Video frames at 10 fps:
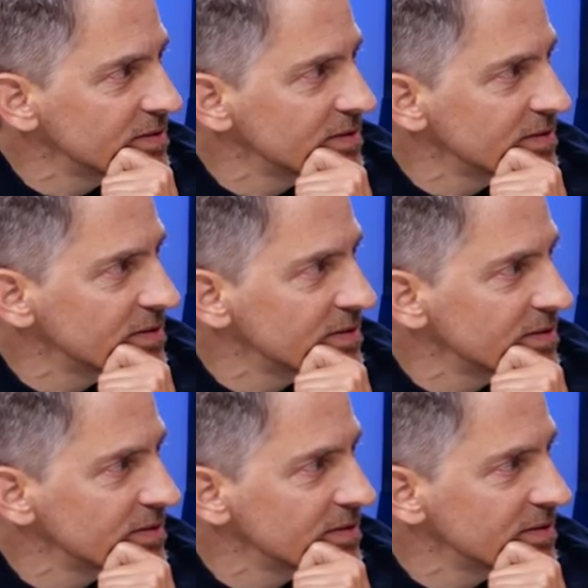
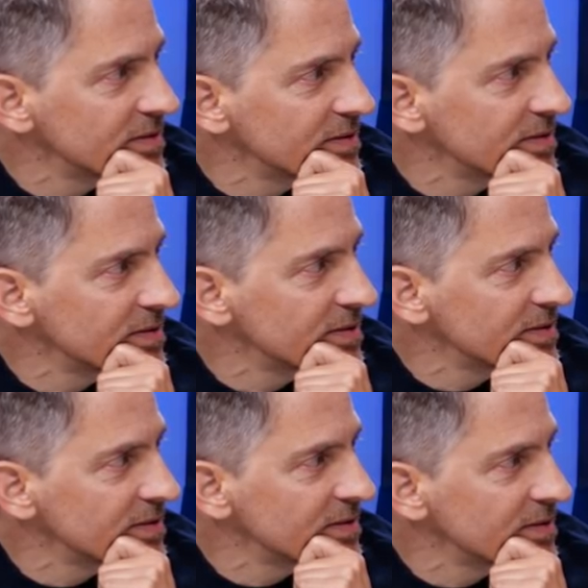
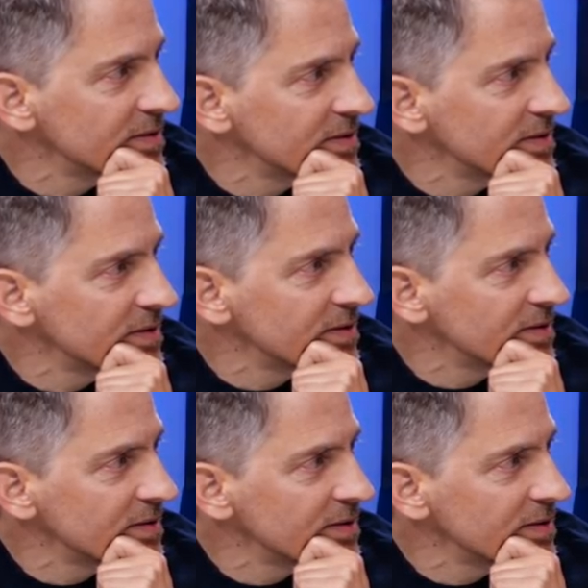
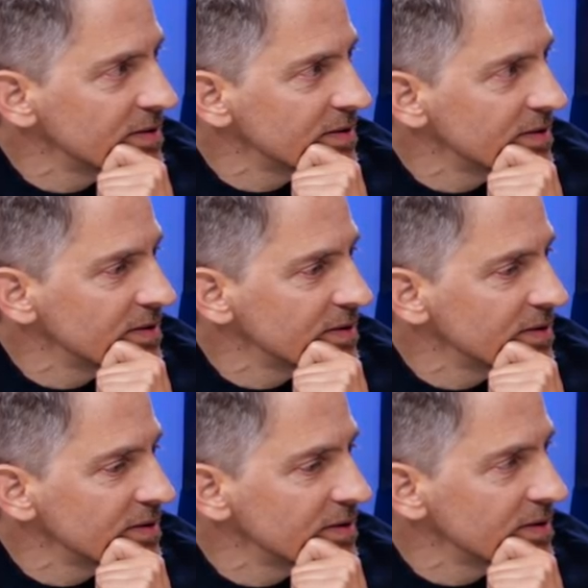
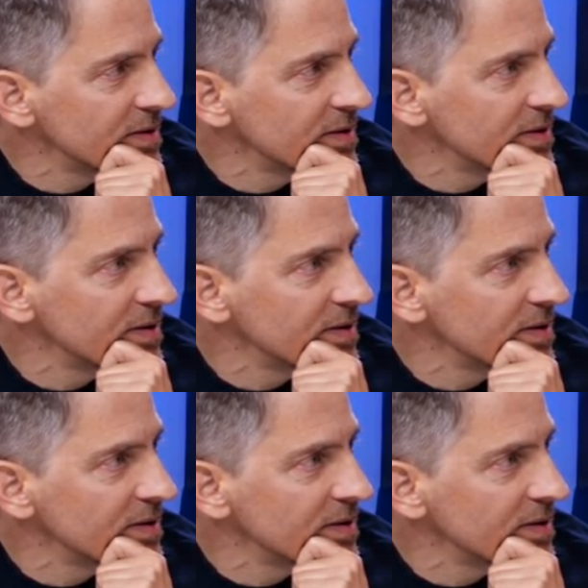No words are spoken by the person on screen.